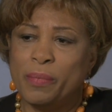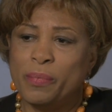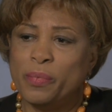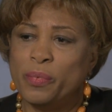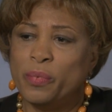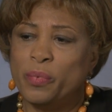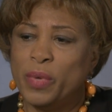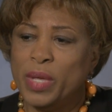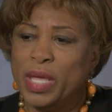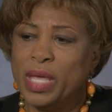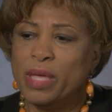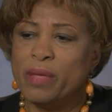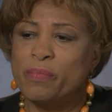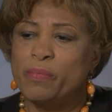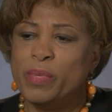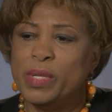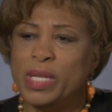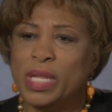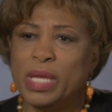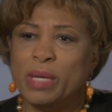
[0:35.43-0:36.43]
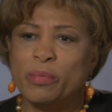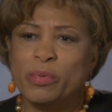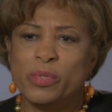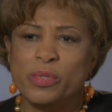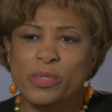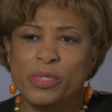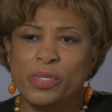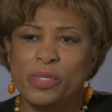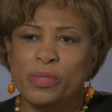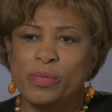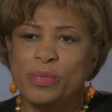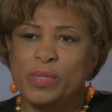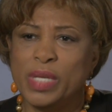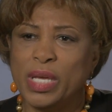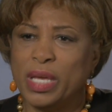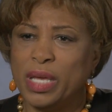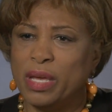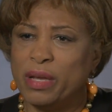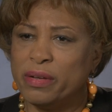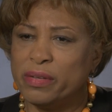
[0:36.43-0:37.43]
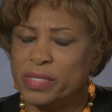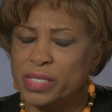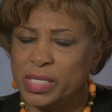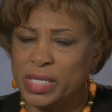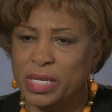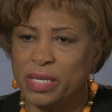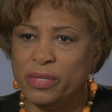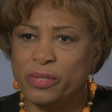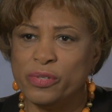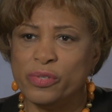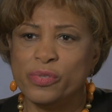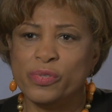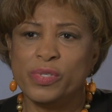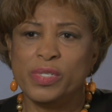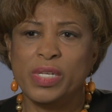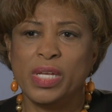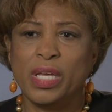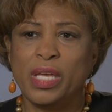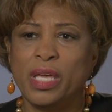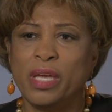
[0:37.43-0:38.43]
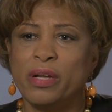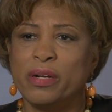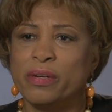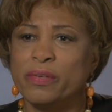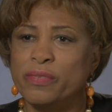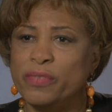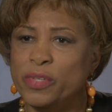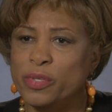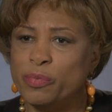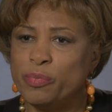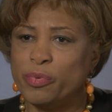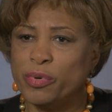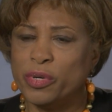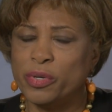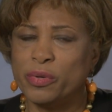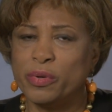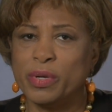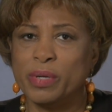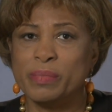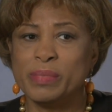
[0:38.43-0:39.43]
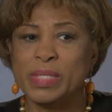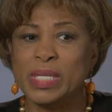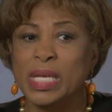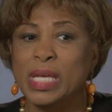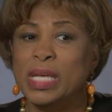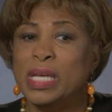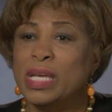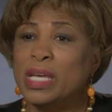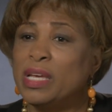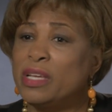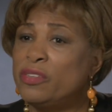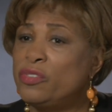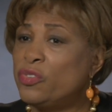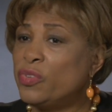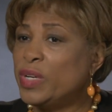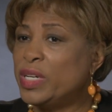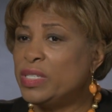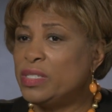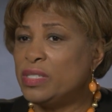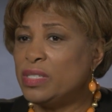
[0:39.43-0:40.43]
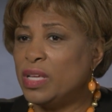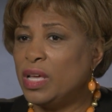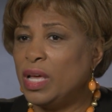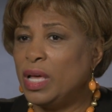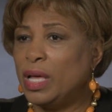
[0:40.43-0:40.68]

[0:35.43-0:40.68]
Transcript: We have been able to take care of seniors, take care of youth programs, address